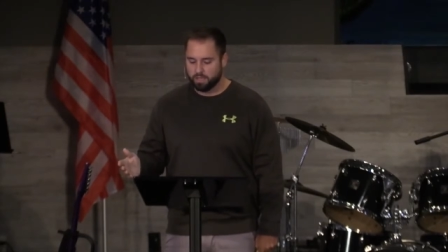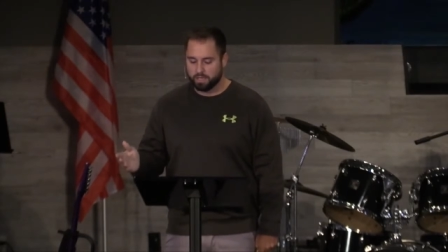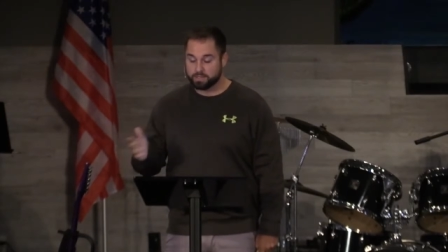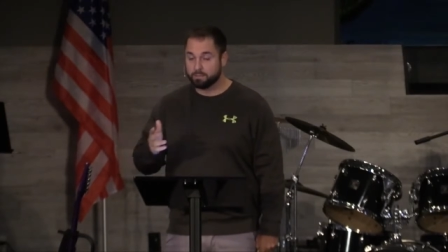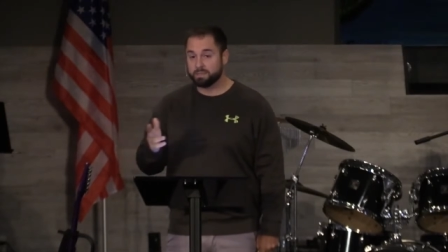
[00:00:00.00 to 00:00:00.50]

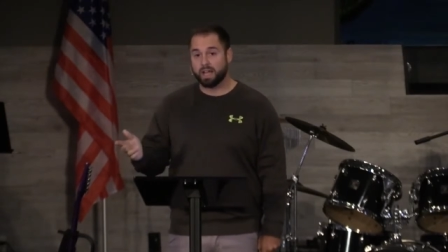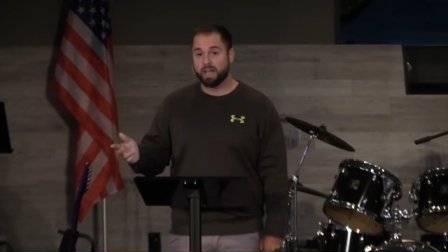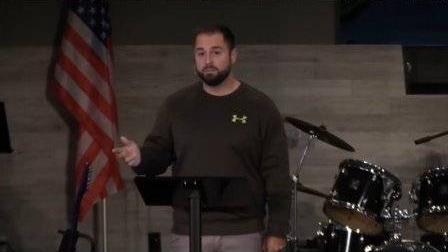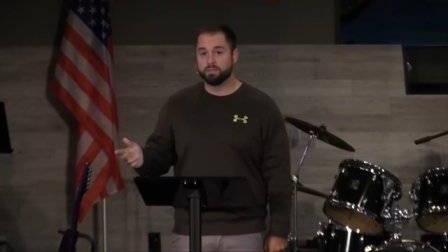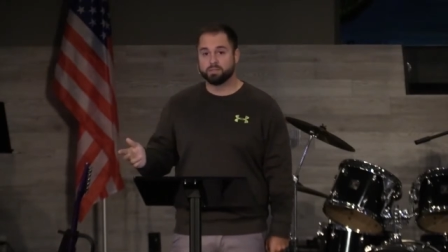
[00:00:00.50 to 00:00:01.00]
Now,
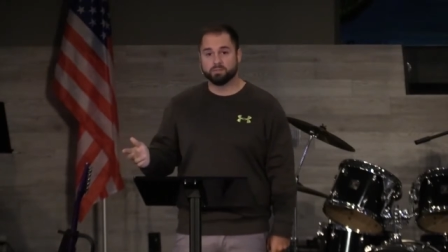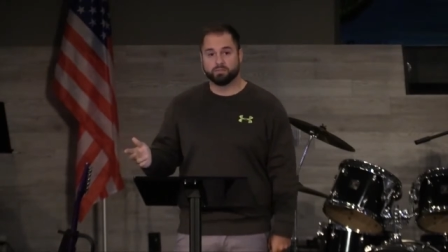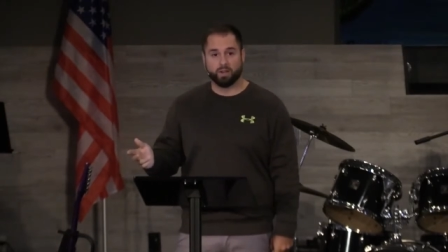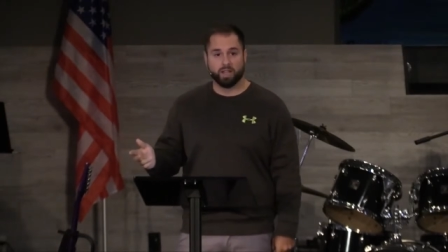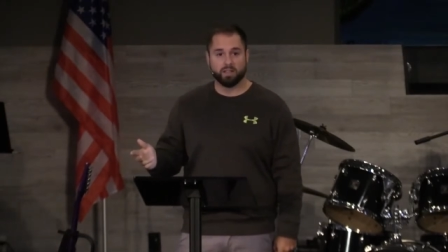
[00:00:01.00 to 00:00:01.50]
sometimes,
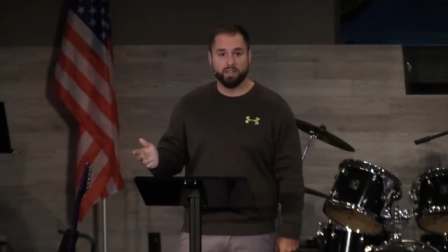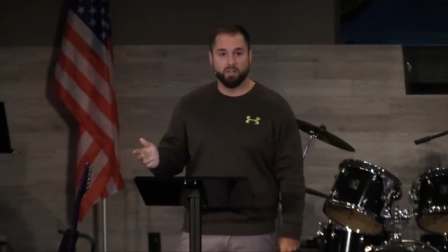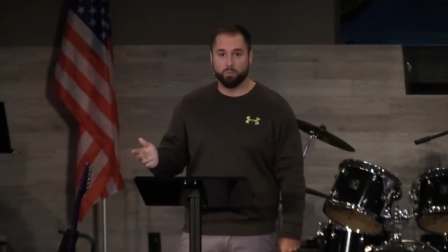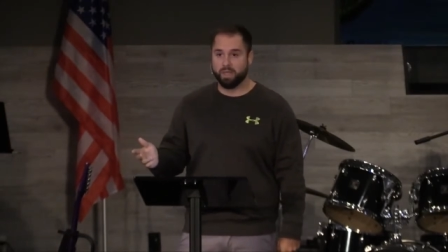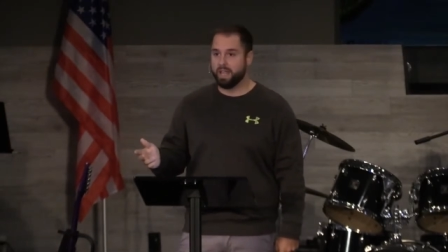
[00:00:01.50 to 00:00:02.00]

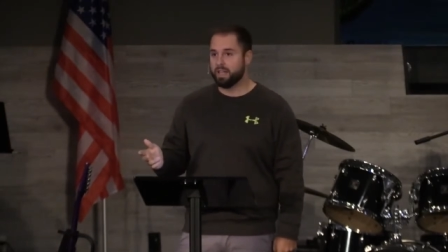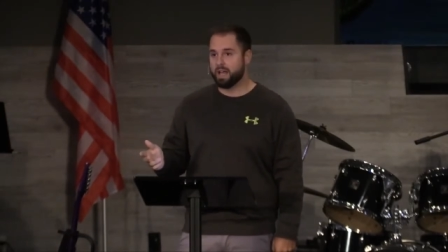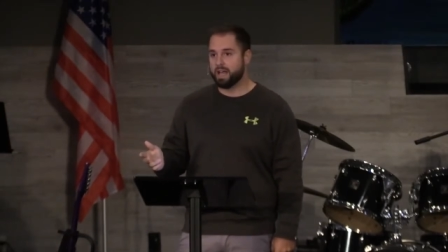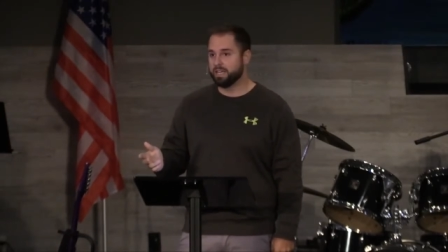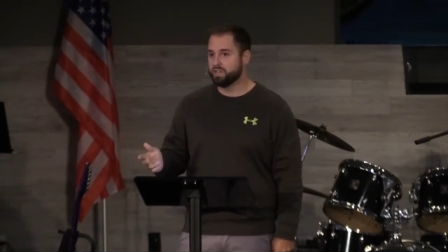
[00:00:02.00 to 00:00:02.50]
frankly, obeying
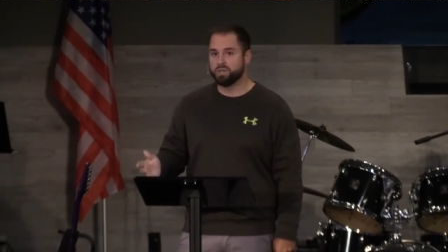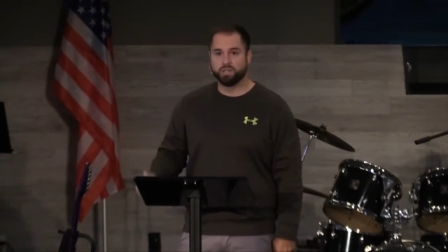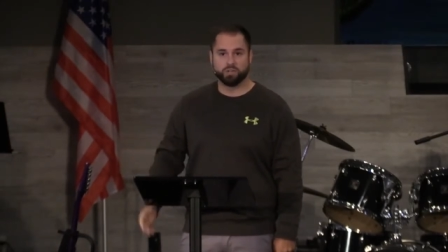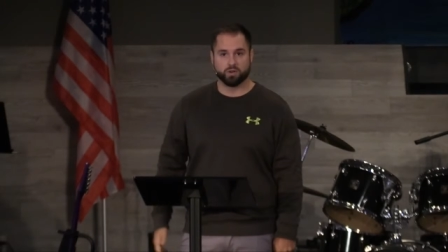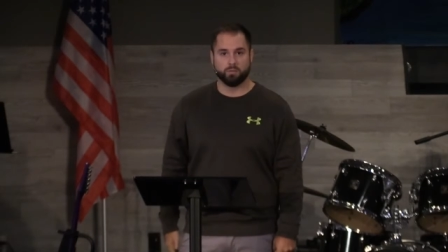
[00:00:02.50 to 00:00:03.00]
God gets you
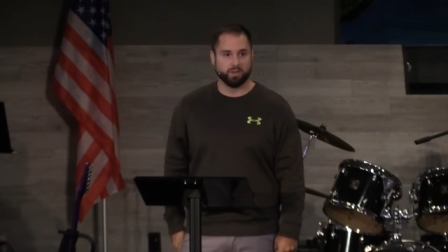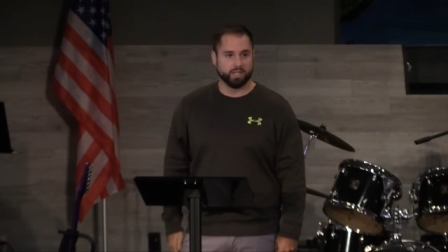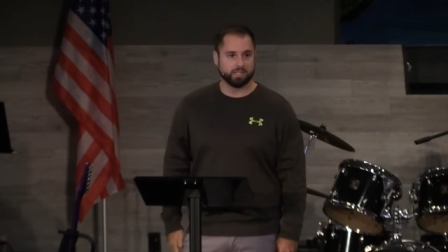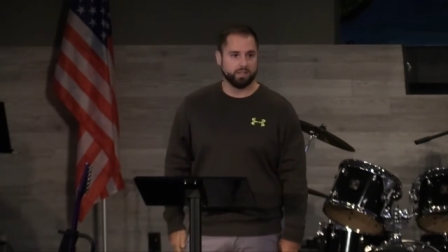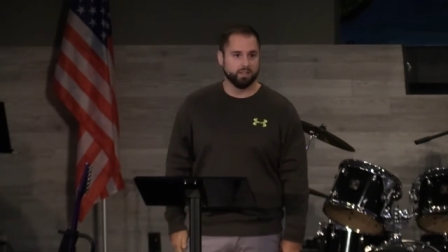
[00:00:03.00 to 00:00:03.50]
into trouble,
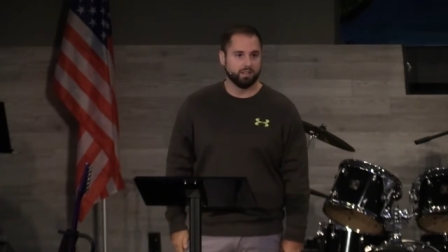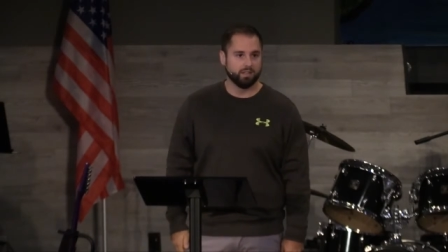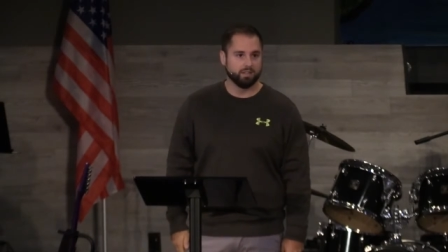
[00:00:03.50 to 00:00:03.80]
doesn't it?